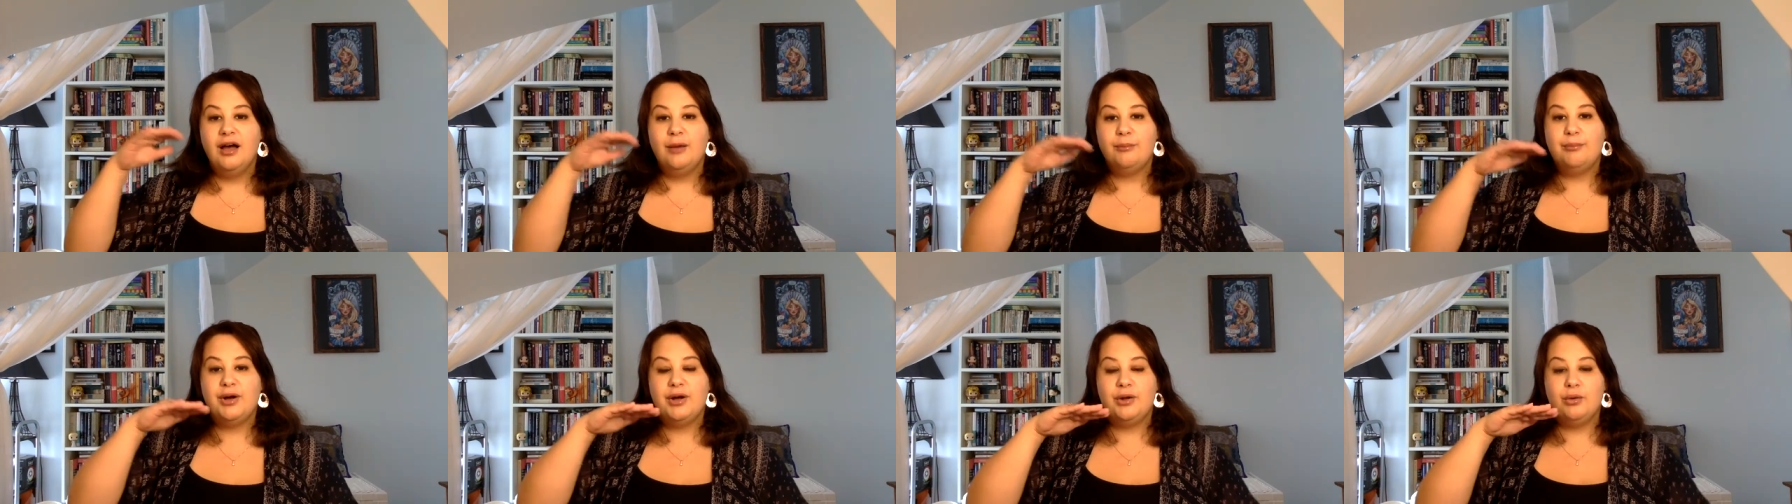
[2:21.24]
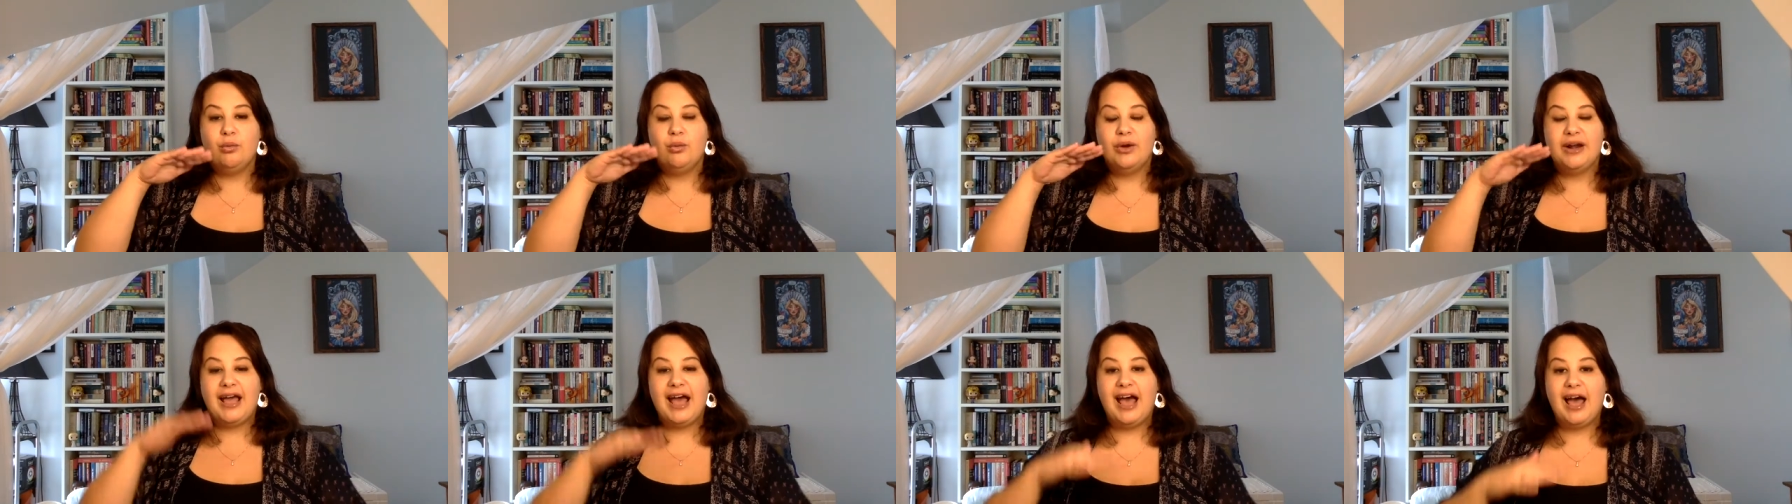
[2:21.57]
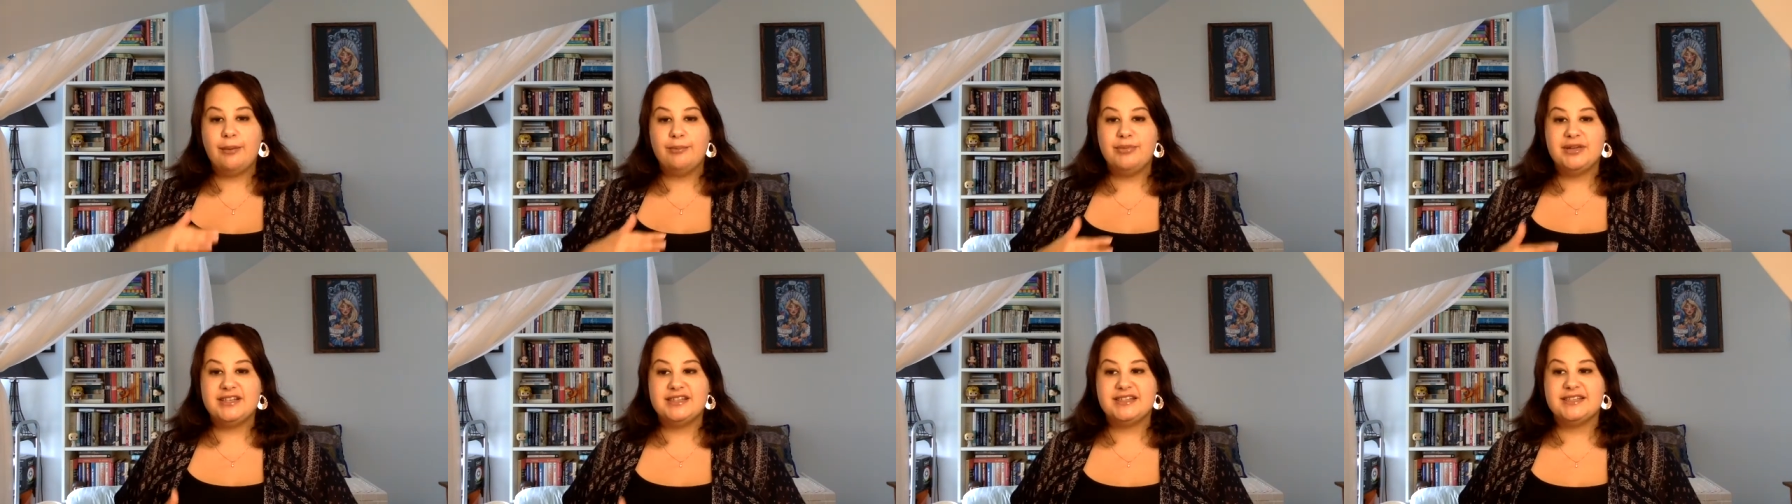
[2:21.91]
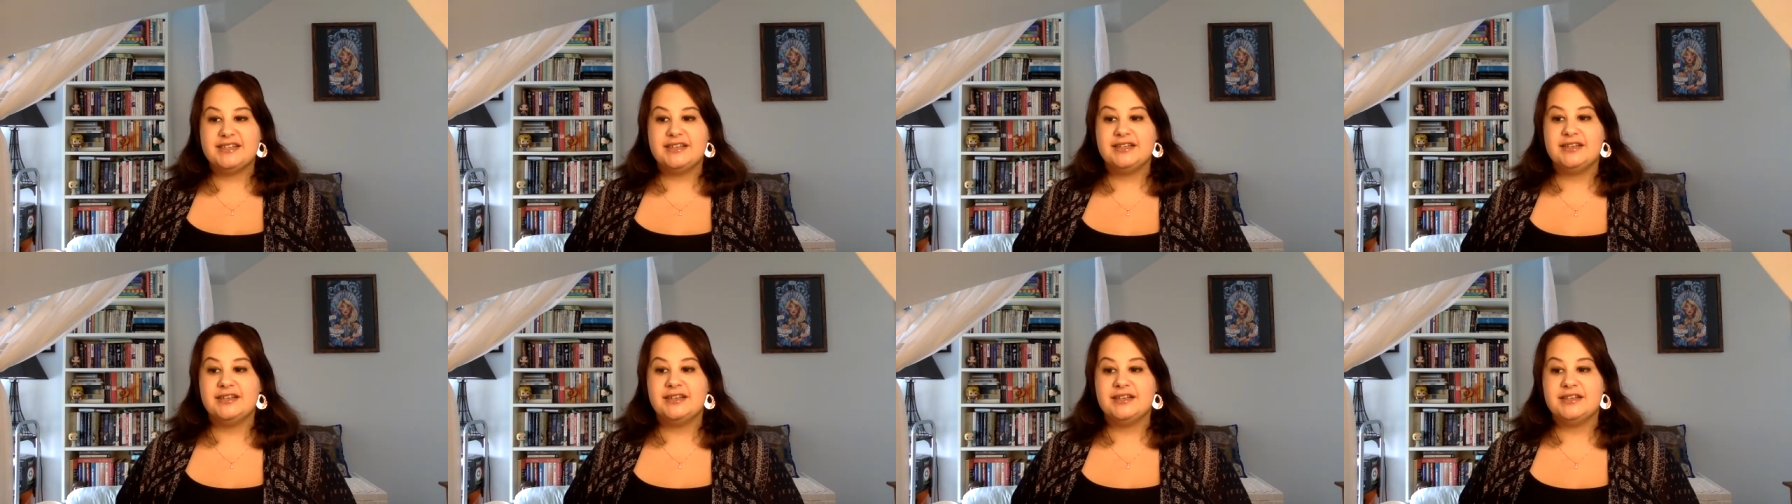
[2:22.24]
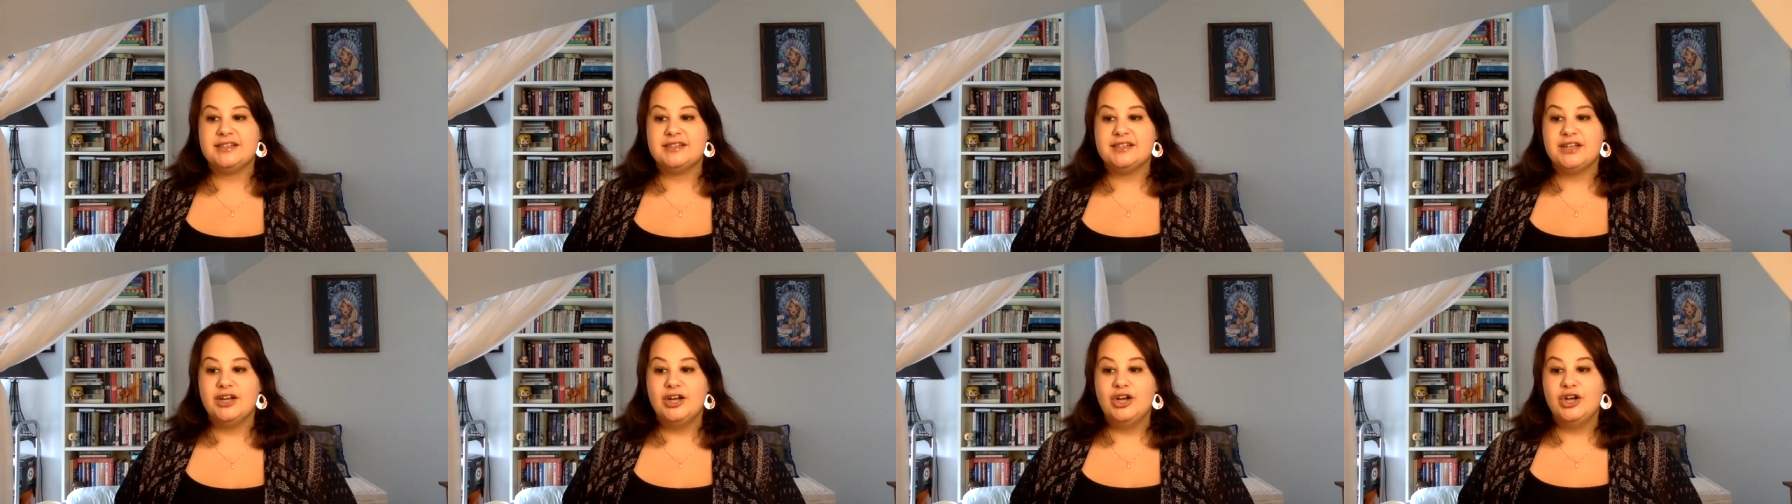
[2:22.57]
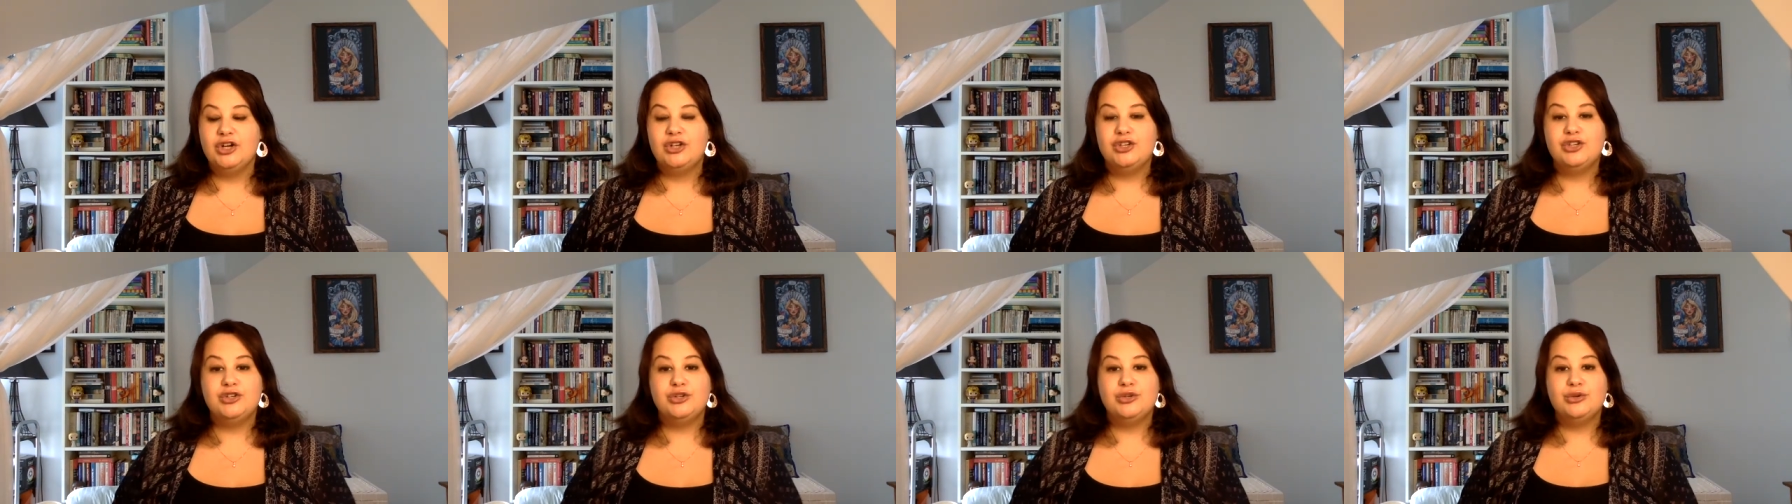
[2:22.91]
But what happens is
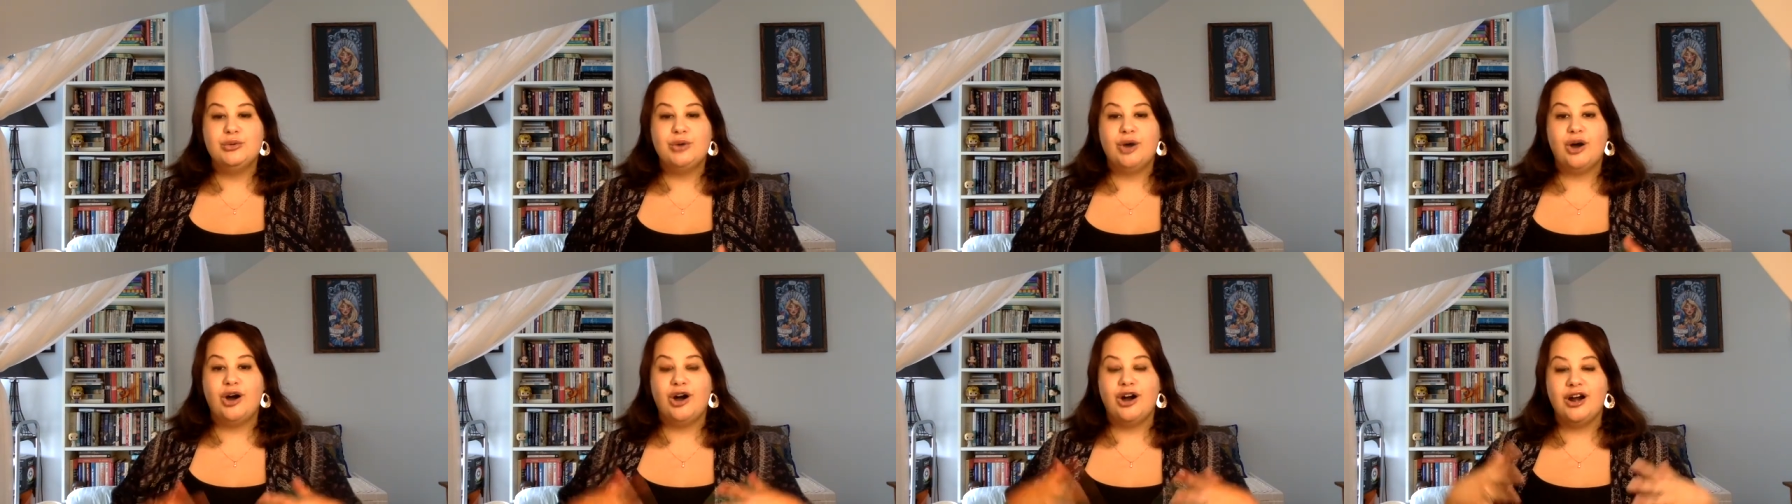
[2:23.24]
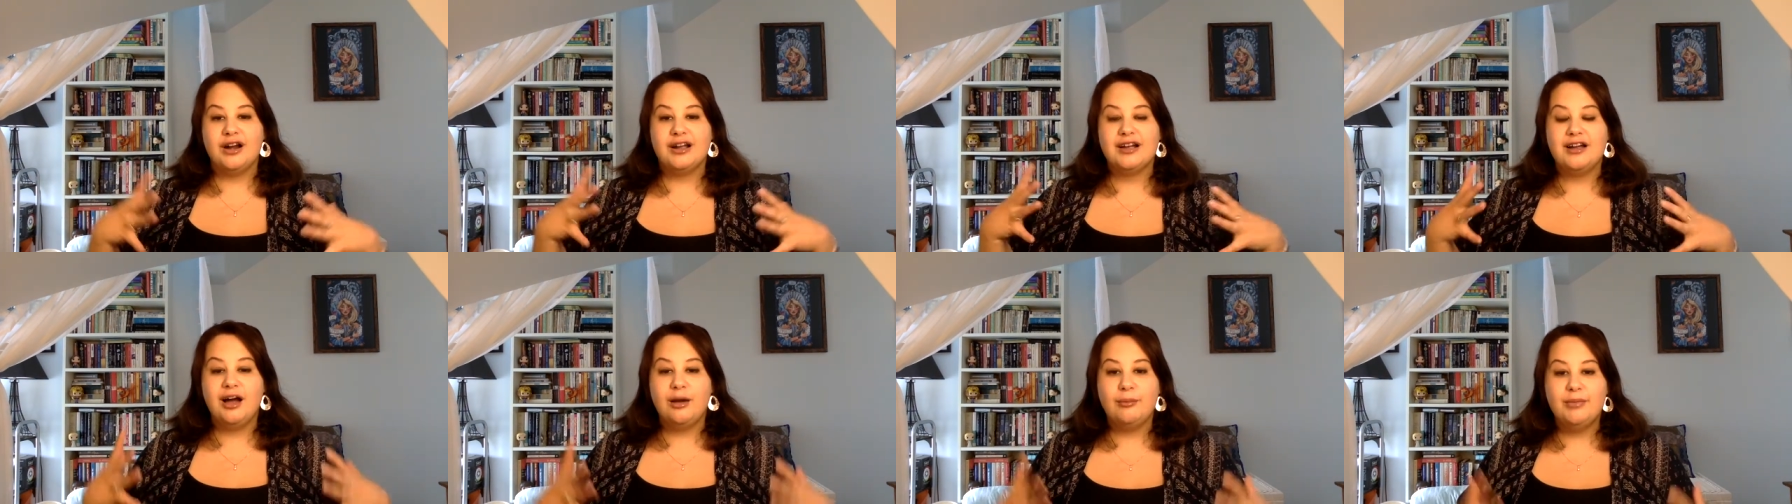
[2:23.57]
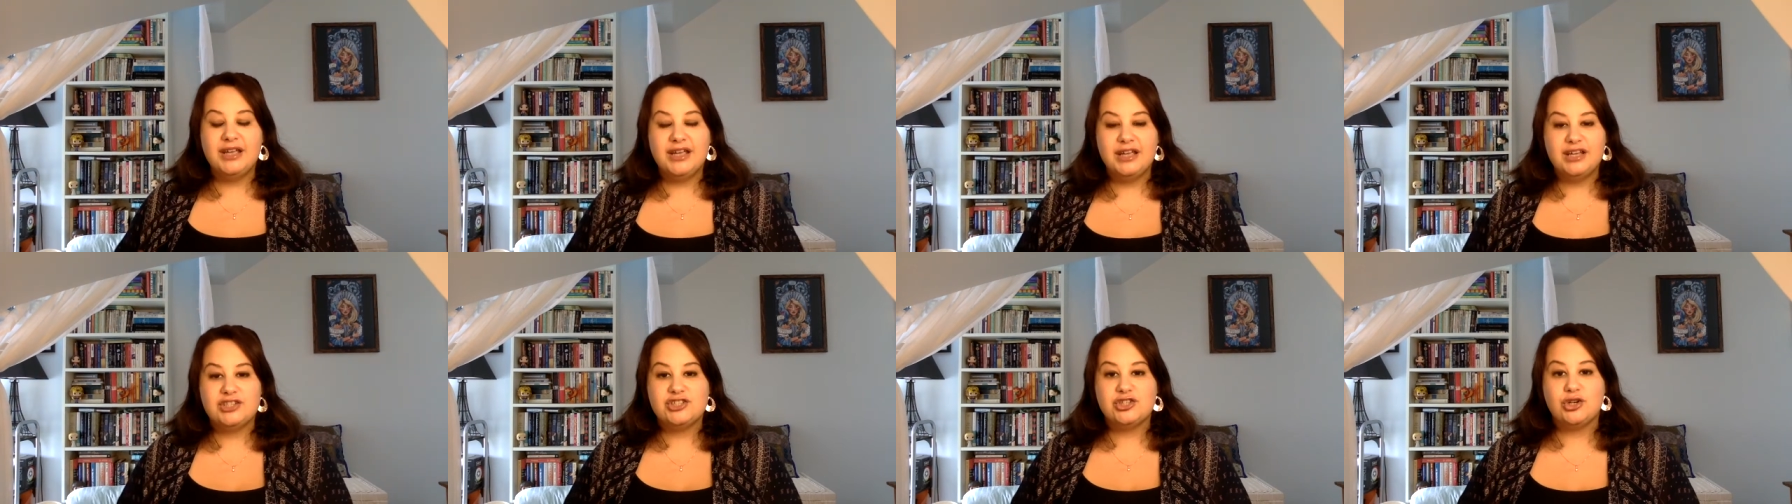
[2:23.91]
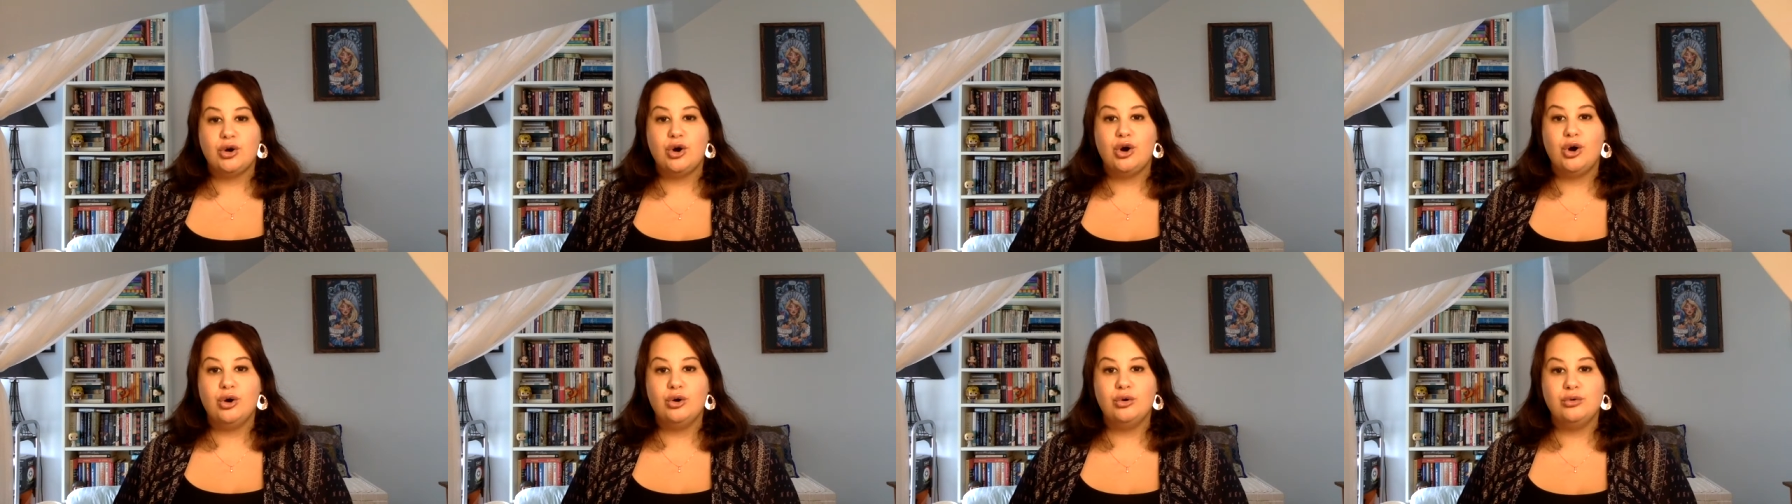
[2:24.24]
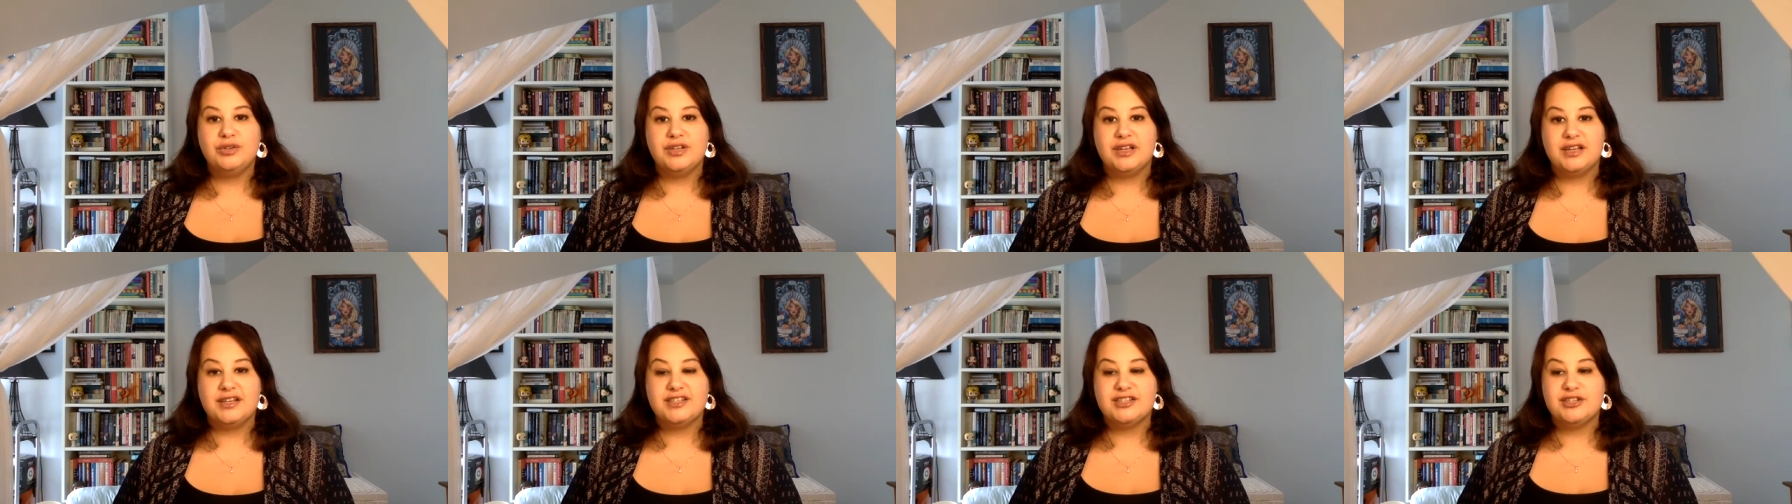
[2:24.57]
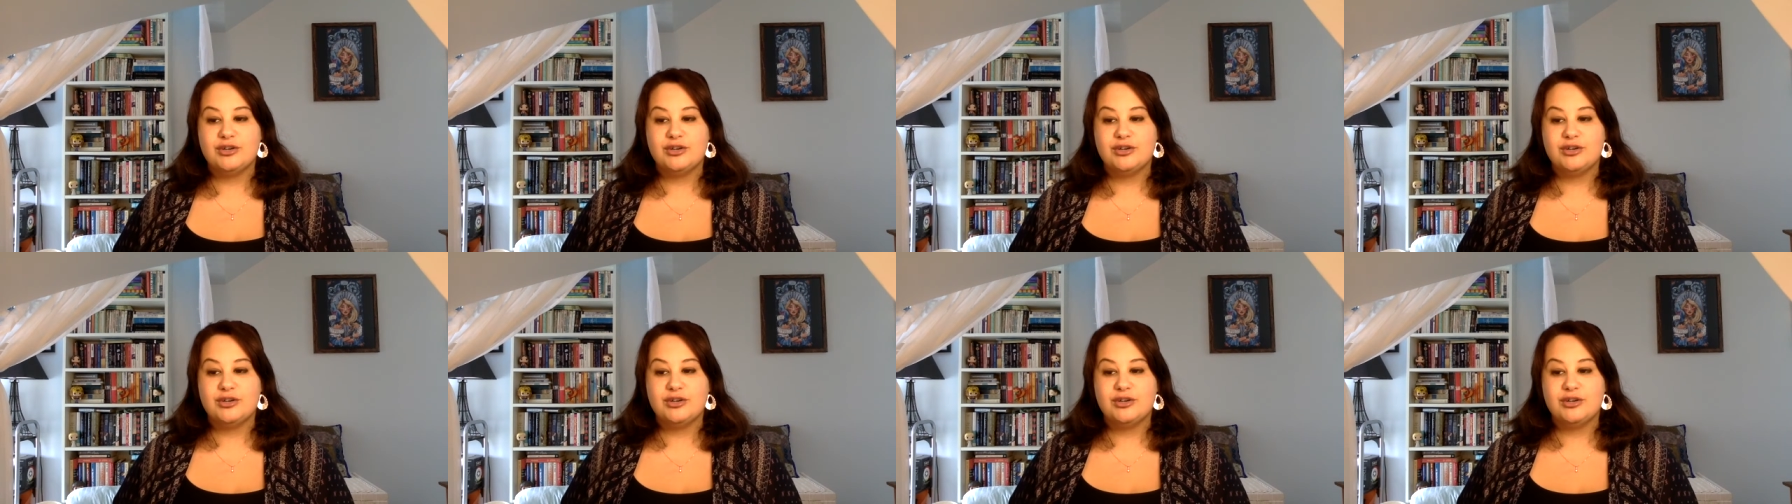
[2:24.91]
you are coming into wholeness.